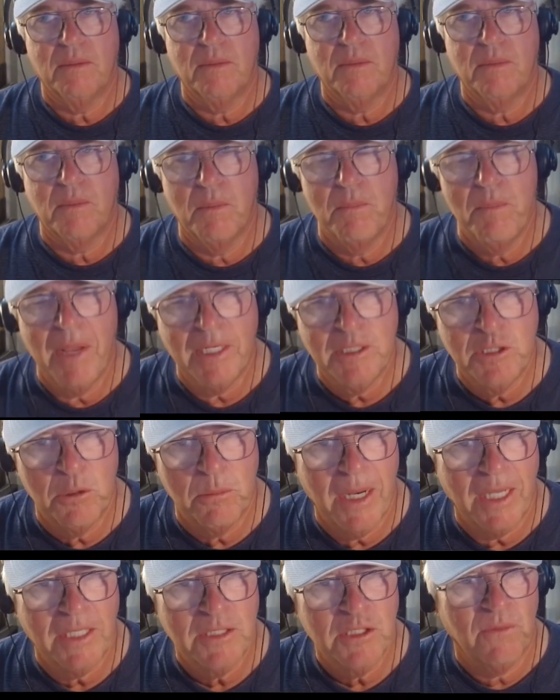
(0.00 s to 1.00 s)
The major
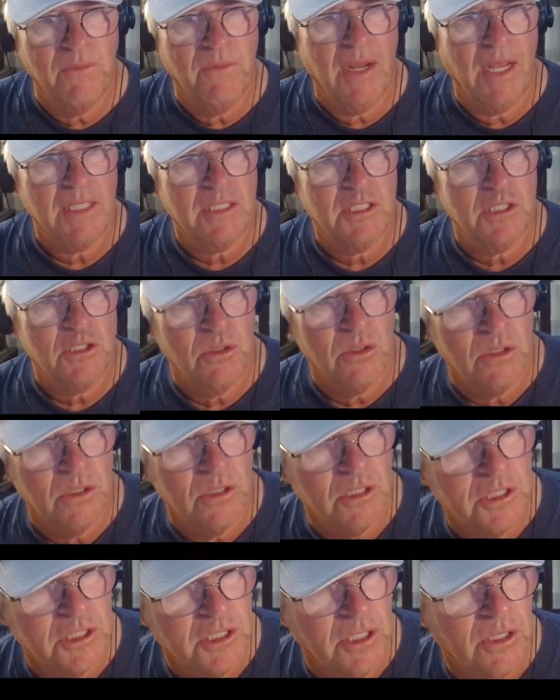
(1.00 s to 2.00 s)

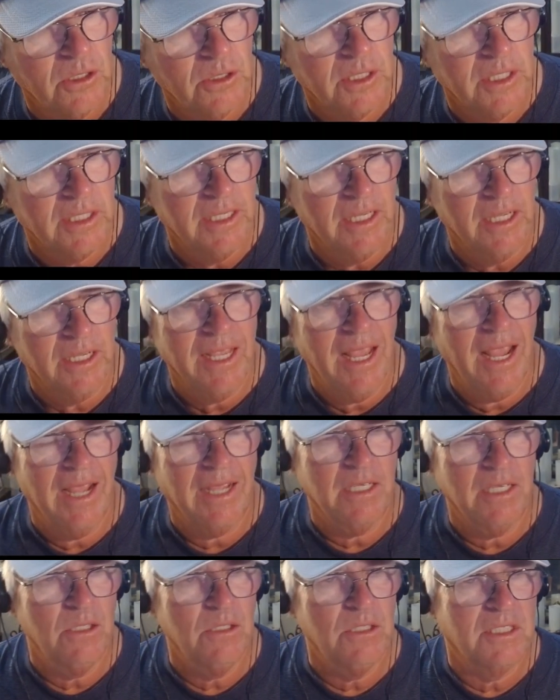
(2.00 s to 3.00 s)
manufacturers, you can't
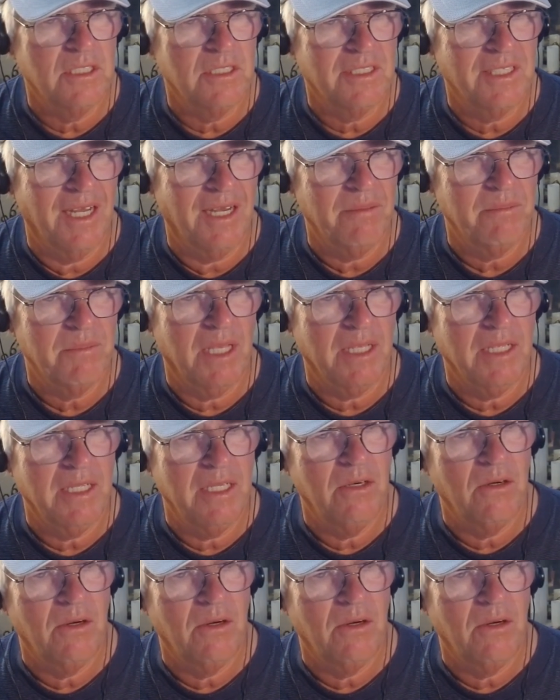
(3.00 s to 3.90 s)
use the same thing year